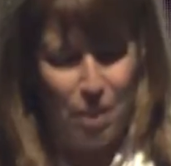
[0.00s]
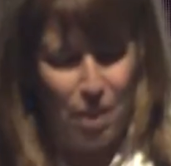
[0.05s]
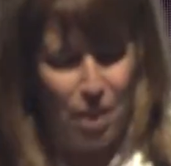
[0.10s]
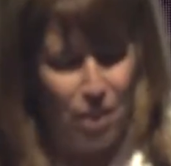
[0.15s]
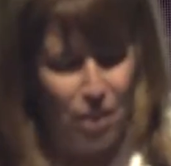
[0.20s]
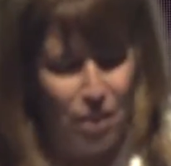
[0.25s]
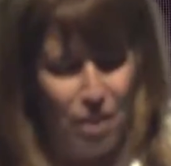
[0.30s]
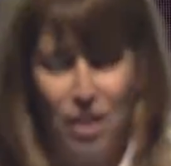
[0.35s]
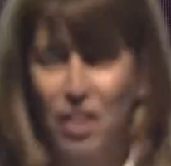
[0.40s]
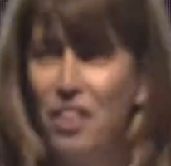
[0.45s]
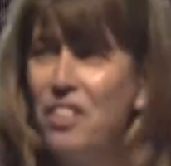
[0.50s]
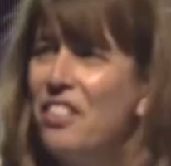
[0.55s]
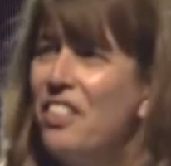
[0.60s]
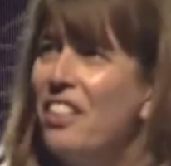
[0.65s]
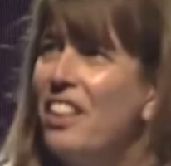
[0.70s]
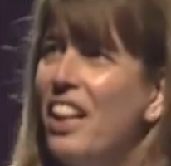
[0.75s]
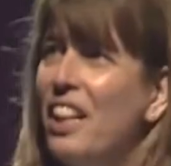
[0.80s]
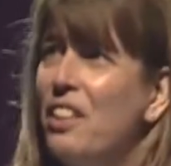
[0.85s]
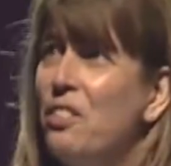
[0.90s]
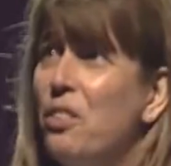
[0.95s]
Kia ora koutou
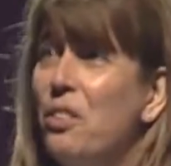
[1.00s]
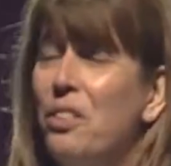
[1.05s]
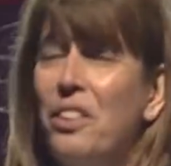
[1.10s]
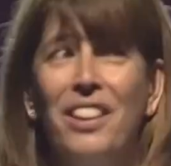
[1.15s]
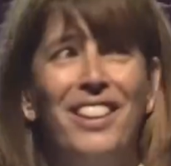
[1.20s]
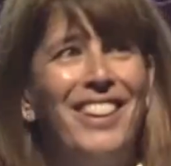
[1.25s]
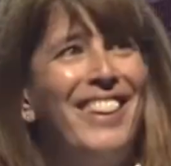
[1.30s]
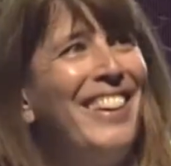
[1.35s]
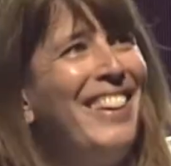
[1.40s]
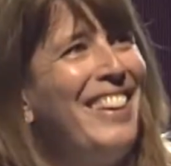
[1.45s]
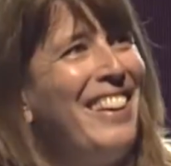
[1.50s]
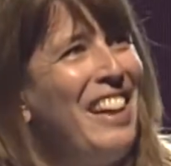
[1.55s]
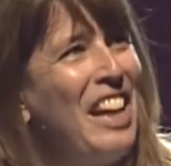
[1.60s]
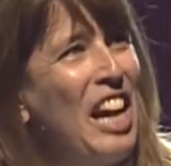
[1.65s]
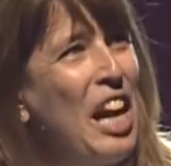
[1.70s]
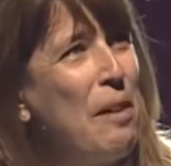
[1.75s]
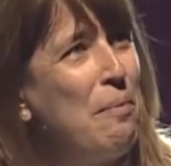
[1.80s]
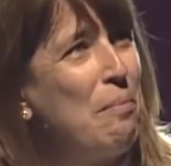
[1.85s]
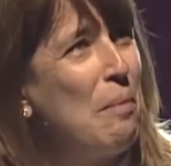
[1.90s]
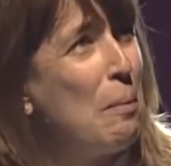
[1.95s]
katoa.
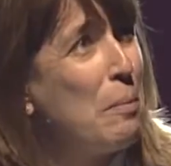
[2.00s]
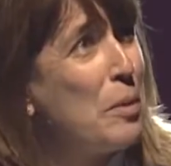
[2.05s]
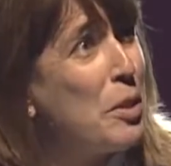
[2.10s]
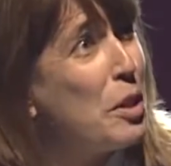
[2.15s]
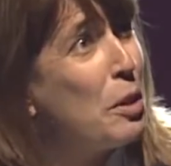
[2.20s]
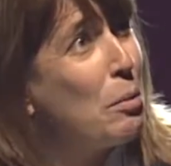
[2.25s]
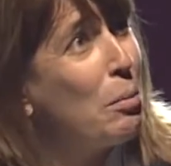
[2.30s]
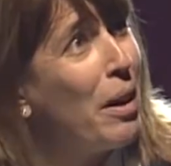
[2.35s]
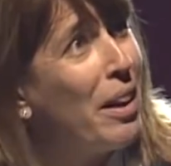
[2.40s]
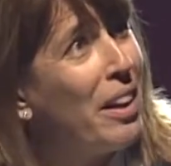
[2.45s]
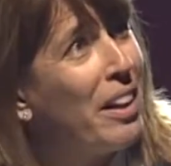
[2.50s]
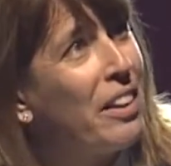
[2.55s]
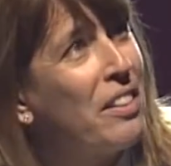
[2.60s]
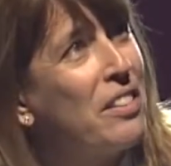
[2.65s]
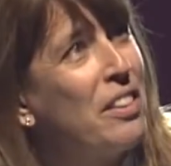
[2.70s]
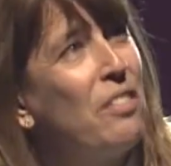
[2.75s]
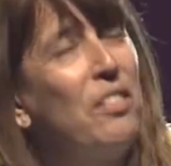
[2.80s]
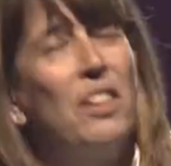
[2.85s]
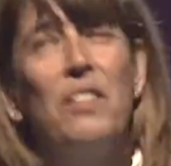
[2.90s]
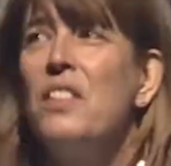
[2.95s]
Um, I'm smiling
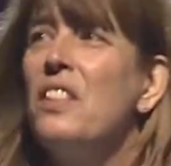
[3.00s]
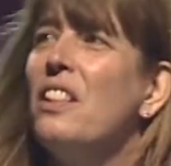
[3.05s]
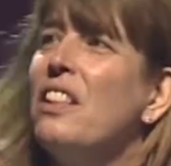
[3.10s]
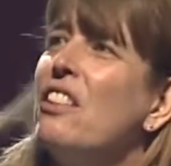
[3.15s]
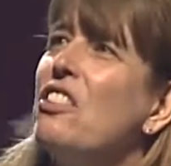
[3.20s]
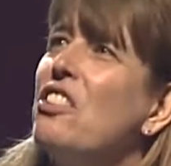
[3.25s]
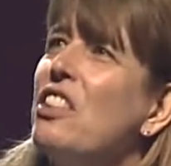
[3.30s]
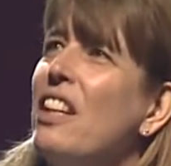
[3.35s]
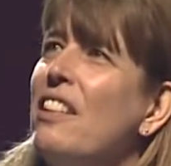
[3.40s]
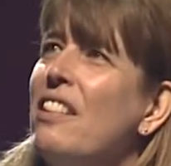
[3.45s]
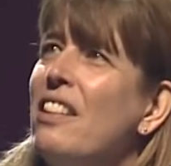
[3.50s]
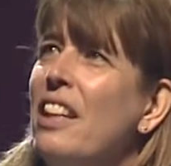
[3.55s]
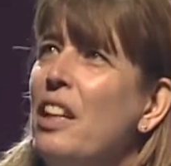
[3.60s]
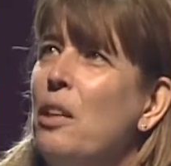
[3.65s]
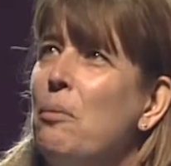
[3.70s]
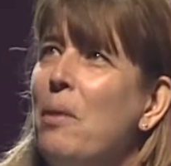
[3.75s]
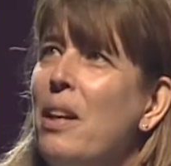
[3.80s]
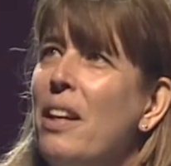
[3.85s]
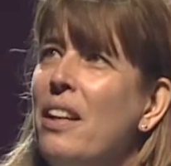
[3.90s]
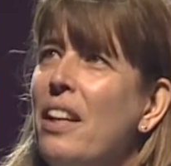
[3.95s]
because I've never seen a chandelier
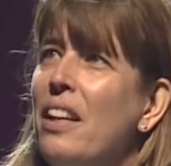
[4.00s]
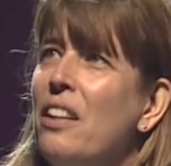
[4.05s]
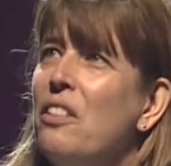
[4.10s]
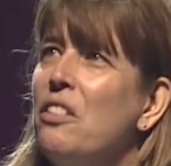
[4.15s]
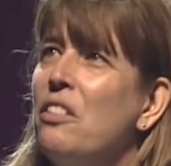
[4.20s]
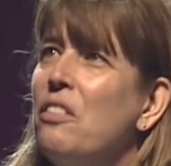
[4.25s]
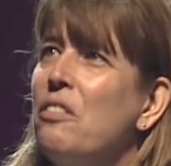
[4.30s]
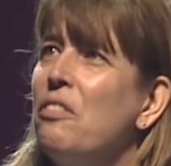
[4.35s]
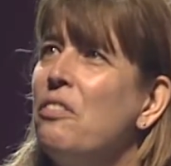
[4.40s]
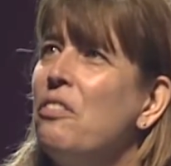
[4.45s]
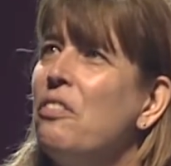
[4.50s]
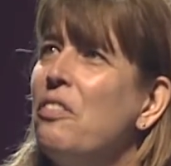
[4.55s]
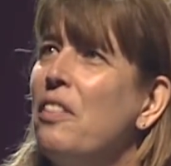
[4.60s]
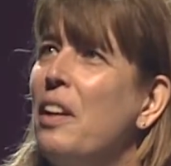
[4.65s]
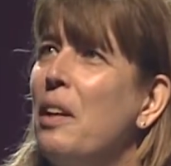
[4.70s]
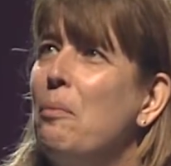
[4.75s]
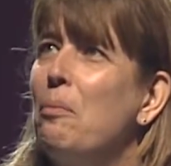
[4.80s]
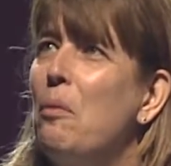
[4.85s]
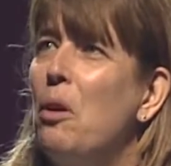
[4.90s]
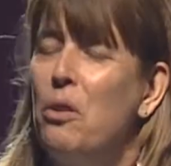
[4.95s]
made out of
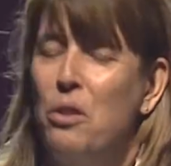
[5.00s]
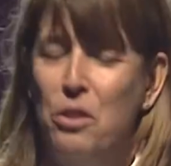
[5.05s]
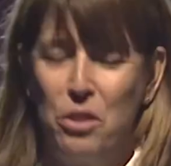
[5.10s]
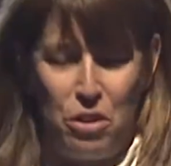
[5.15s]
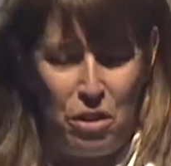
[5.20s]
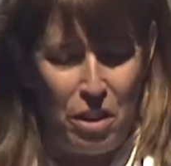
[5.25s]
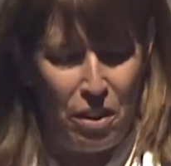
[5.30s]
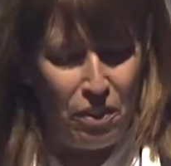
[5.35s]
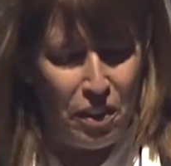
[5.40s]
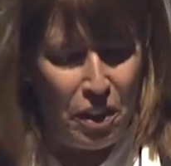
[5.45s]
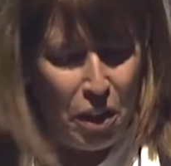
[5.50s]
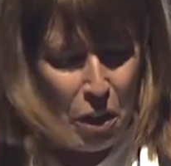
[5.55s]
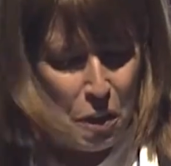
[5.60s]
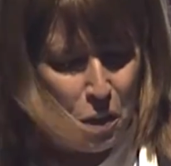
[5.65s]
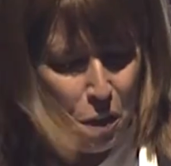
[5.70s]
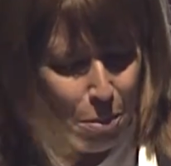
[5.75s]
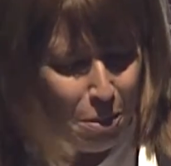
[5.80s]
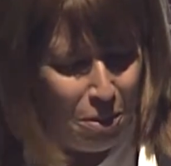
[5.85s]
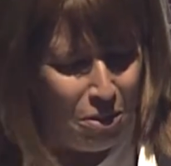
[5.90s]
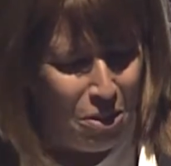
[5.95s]
um, orange traffic
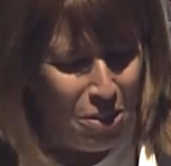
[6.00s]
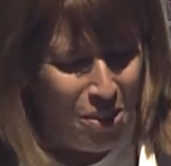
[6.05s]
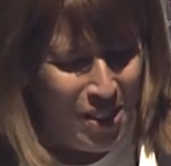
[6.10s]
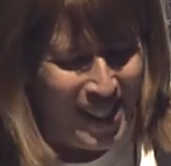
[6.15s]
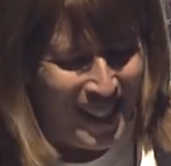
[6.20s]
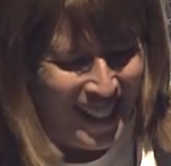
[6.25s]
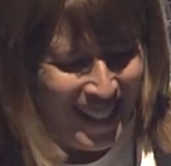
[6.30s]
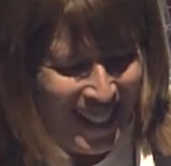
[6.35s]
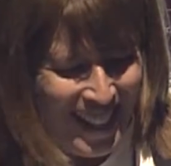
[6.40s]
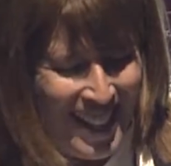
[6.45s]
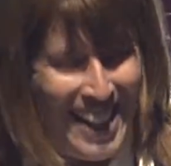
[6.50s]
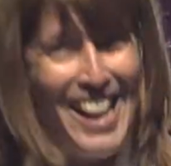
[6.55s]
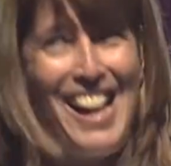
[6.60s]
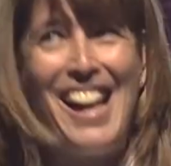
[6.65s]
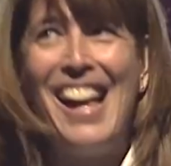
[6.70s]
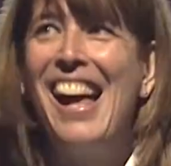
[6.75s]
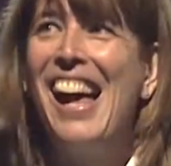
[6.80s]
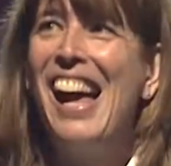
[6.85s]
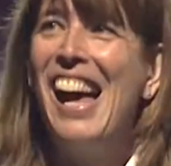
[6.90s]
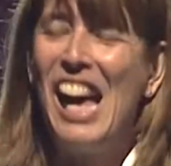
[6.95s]
cones before.
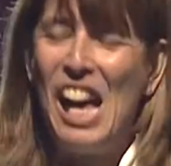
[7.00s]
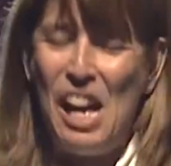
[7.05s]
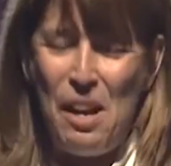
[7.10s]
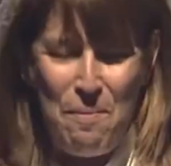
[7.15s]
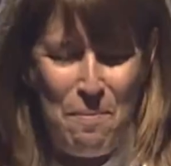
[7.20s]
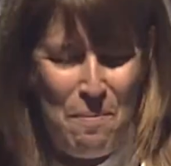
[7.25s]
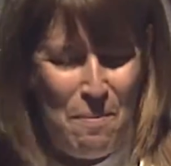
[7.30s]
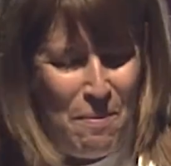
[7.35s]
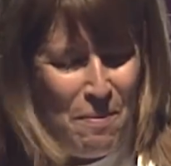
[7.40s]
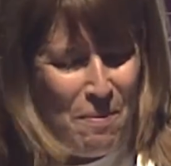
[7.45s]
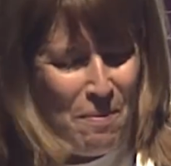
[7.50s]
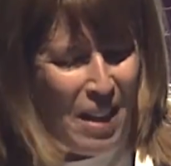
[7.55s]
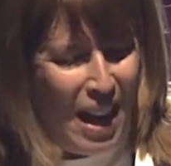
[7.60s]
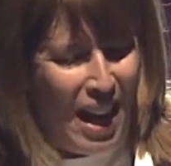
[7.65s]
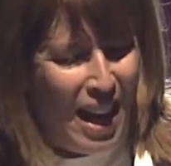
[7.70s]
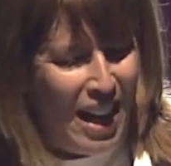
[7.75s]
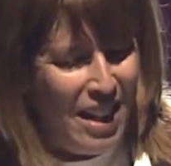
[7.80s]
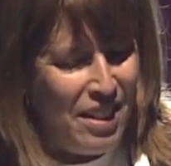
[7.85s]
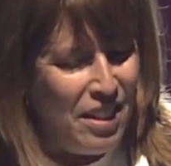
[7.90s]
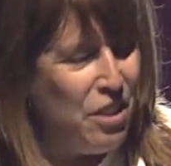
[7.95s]
Um,
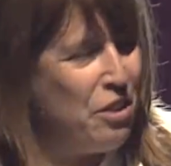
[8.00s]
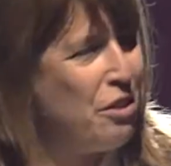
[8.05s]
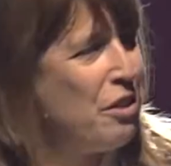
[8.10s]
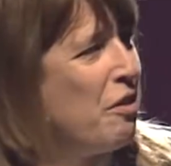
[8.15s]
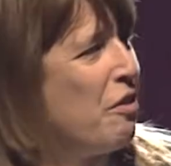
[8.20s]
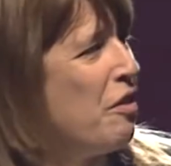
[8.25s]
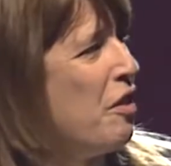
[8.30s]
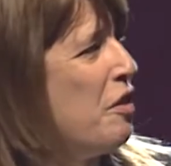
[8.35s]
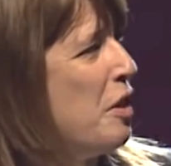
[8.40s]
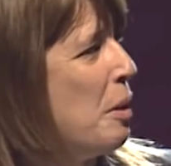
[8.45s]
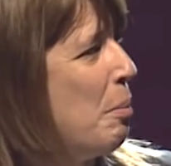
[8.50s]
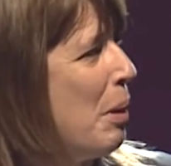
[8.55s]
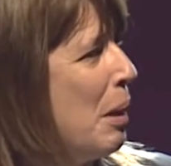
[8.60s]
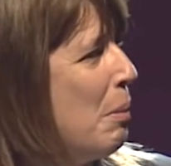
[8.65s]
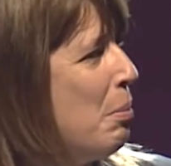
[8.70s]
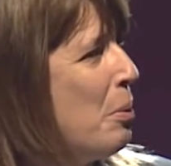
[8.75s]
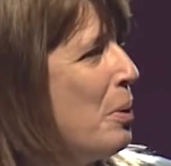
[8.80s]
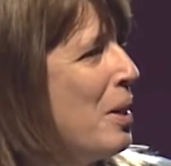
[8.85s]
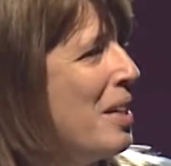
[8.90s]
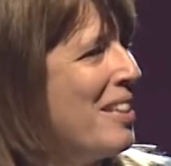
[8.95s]
850
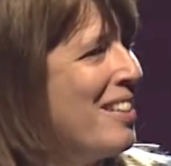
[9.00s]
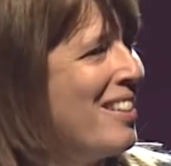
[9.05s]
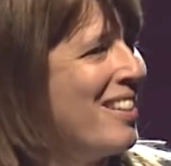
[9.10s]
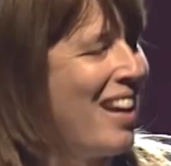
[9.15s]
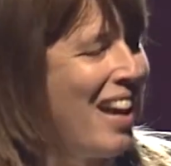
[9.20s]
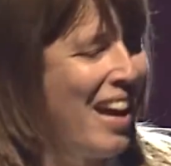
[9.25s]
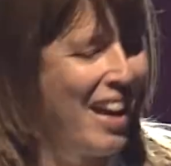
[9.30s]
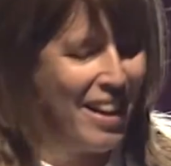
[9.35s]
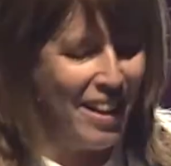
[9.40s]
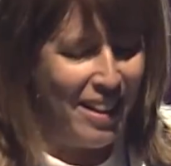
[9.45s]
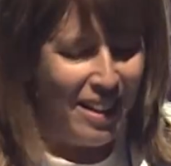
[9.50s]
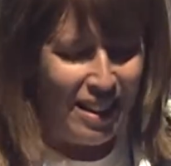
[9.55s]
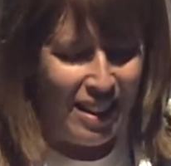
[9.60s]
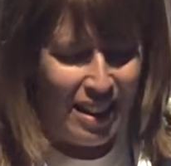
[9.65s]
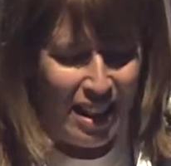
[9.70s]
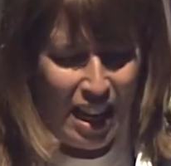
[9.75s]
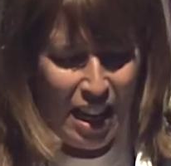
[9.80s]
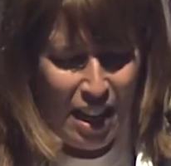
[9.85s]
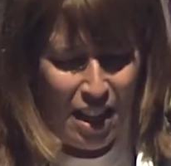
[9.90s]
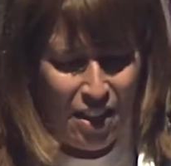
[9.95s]
people here today.
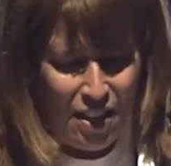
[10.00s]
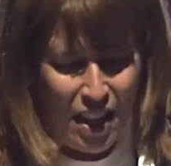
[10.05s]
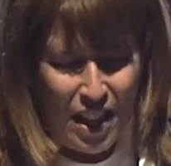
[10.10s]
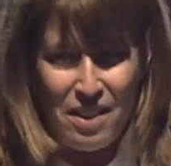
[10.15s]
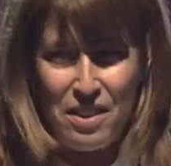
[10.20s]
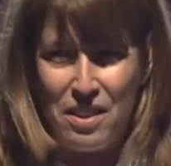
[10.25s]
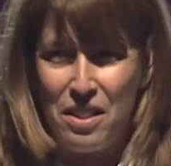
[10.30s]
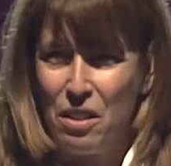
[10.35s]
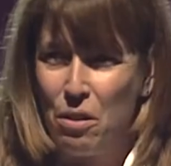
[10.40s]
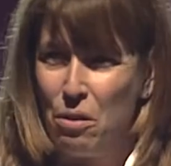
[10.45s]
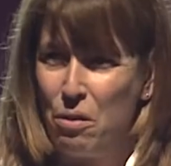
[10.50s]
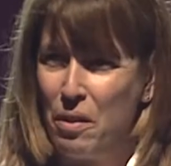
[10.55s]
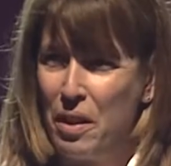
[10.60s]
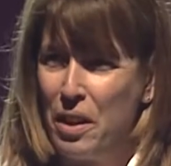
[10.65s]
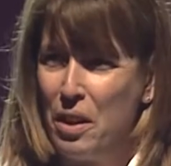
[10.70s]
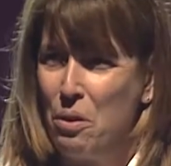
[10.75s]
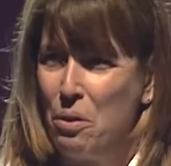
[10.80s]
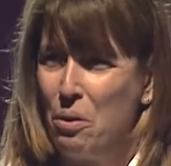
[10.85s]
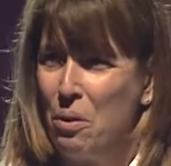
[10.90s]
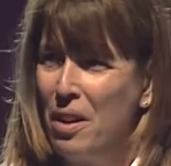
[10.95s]
Uh, that's a
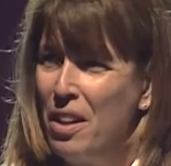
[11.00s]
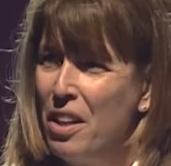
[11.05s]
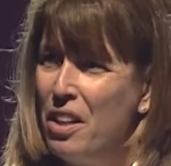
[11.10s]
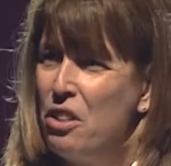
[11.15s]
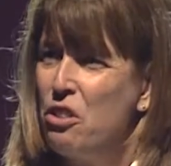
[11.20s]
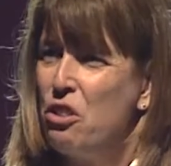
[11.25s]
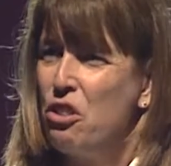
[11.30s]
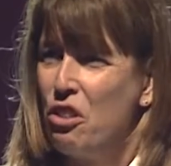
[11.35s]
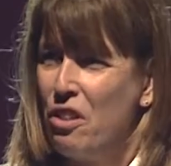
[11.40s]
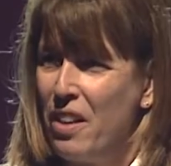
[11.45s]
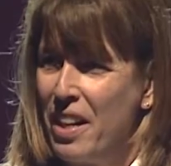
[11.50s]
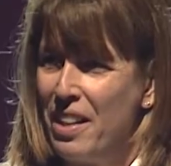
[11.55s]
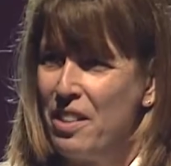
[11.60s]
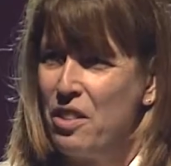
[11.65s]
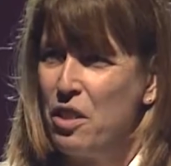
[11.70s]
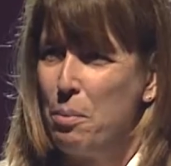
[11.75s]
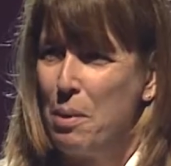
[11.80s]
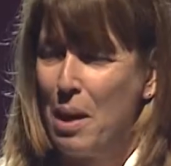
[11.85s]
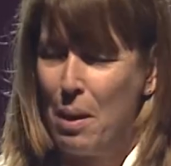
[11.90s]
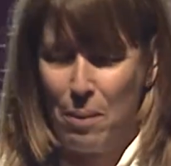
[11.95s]
real treat
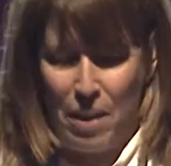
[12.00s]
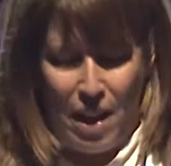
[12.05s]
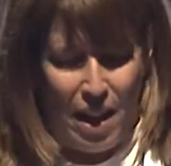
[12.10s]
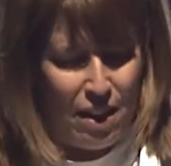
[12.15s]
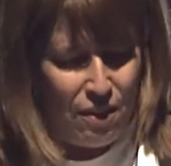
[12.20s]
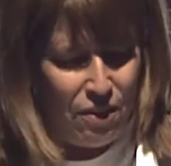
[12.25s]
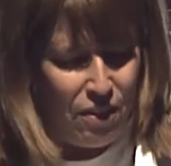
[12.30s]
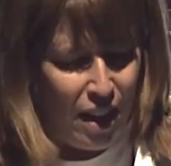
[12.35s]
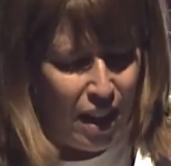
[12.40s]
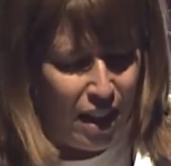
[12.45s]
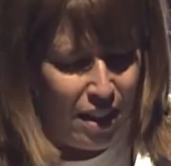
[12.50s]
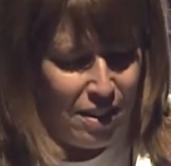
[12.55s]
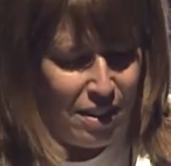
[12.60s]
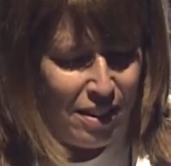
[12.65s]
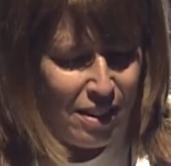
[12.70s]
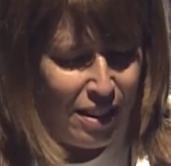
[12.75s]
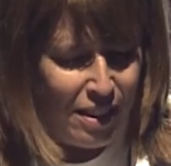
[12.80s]
to be able to have that.